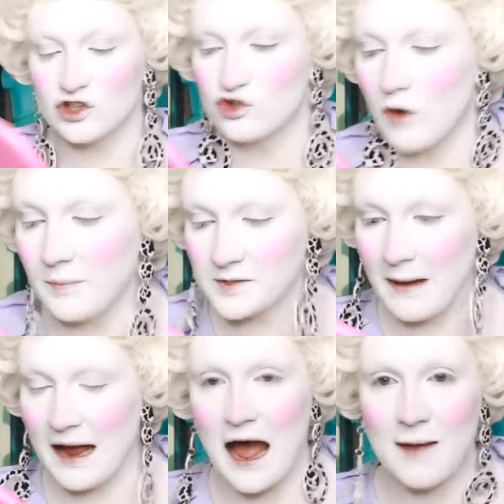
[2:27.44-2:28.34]
just dropped
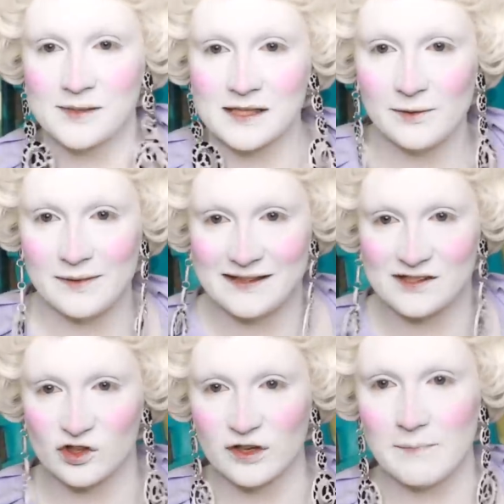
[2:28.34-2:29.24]
my absolutely
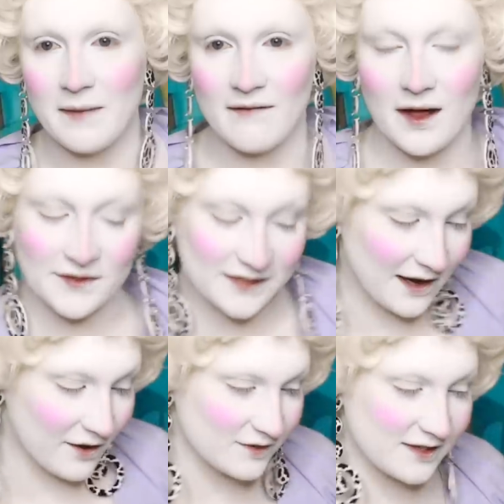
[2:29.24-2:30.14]
stunning mirror that
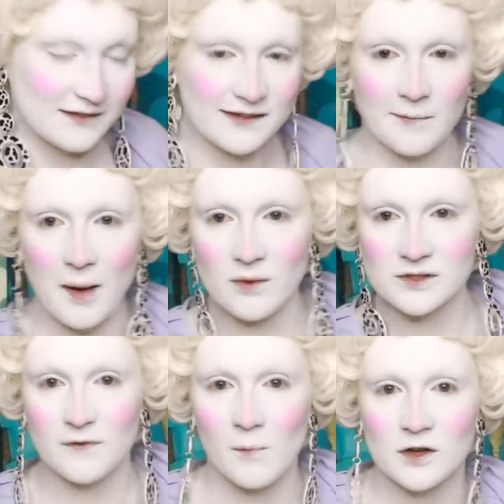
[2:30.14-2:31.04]
I got sent in the
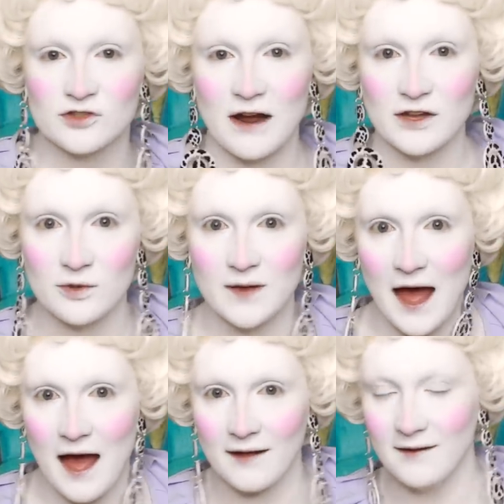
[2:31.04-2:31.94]
post from What a Drag
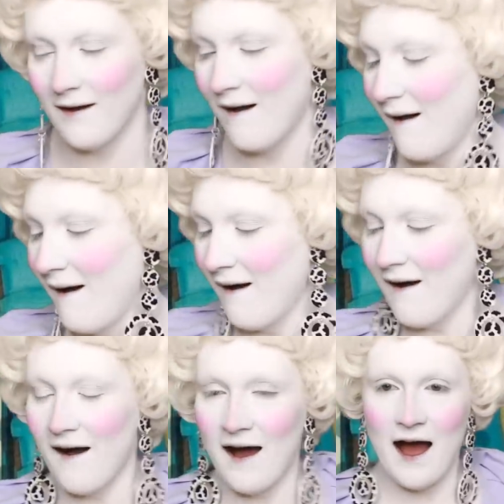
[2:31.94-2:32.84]
UK.
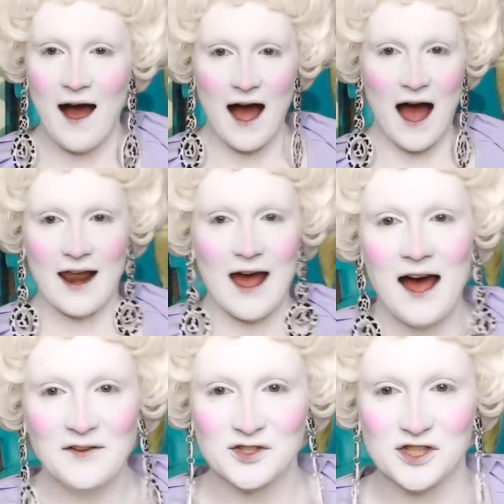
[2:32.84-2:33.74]
And I
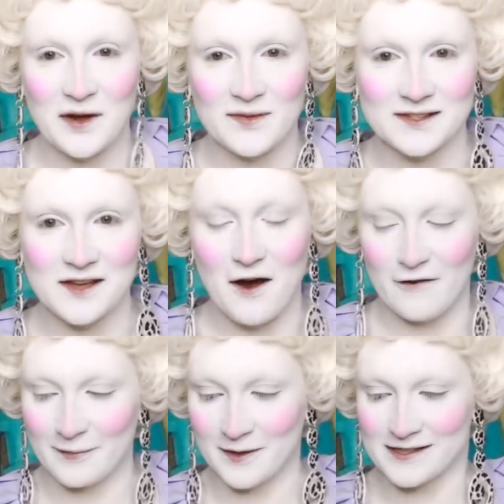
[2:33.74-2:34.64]
have to show this
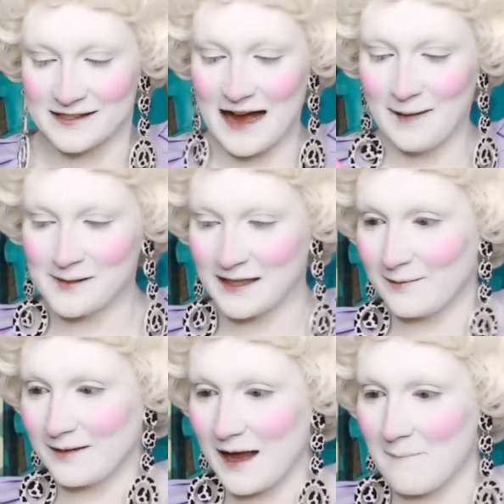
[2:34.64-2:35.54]
off because it's
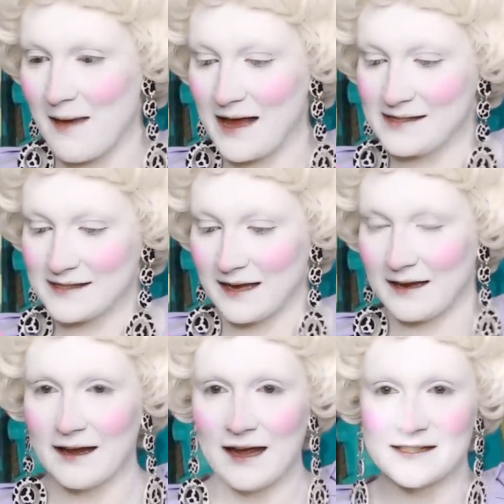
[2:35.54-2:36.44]
absolutely
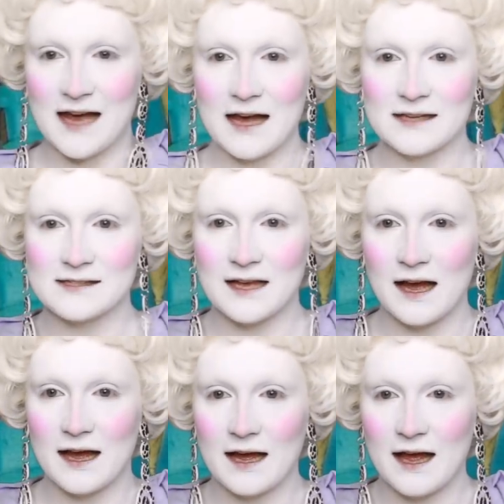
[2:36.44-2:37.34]
amazing. It has,
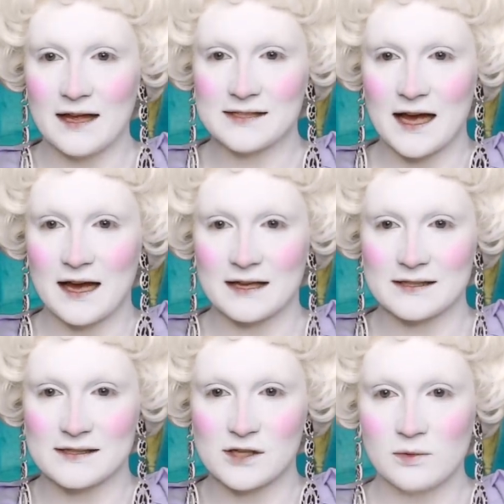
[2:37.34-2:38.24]

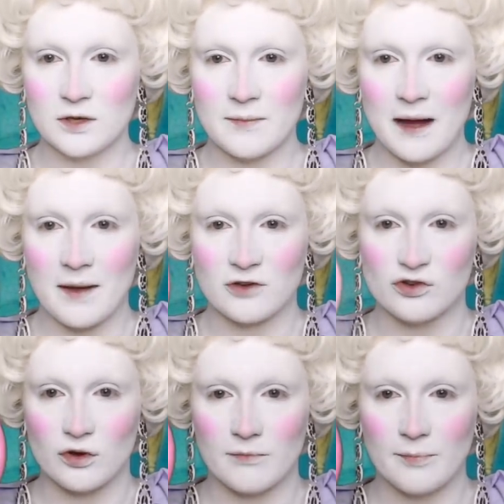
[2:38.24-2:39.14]
don't look at my
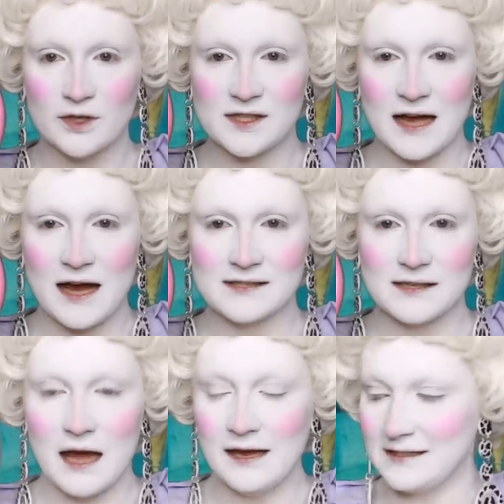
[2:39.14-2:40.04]
bedroom, but it has
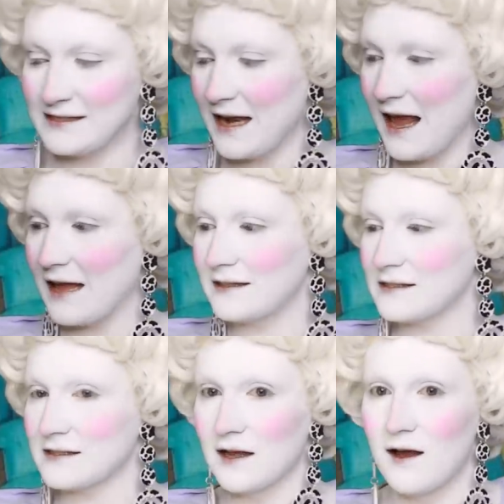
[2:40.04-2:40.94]
lights in
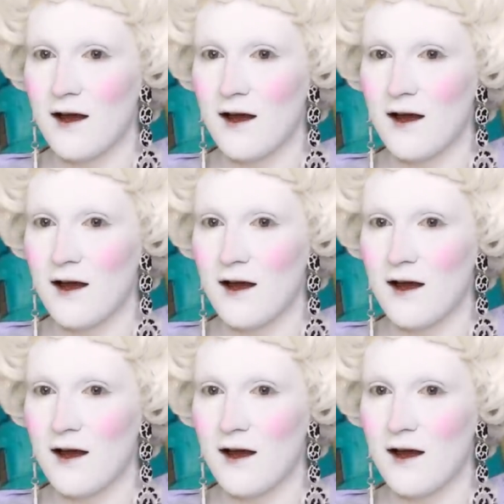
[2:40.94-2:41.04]
it.